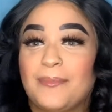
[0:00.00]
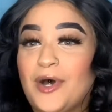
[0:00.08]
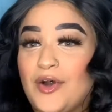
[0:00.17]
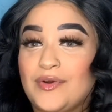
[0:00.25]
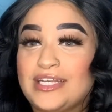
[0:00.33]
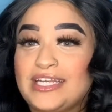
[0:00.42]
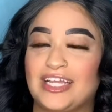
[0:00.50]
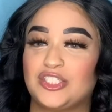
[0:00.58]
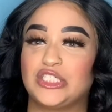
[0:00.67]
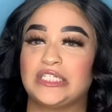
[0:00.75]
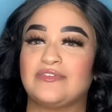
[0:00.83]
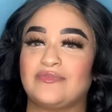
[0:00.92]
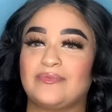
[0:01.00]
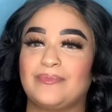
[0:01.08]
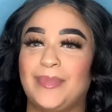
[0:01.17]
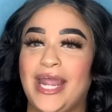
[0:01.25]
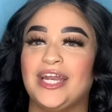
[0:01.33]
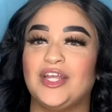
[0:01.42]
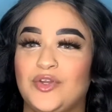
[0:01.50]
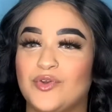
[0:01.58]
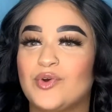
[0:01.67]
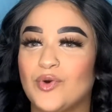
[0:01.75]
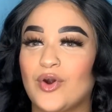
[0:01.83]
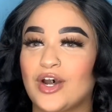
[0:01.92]
a pony. It should have made a
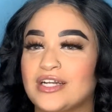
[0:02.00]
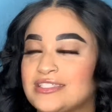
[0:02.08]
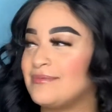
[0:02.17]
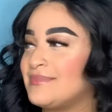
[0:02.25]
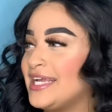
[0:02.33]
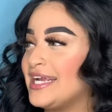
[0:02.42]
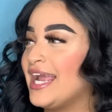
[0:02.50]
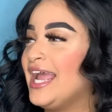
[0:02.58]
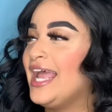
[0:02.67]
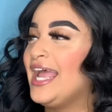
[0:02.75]
unicorn or something.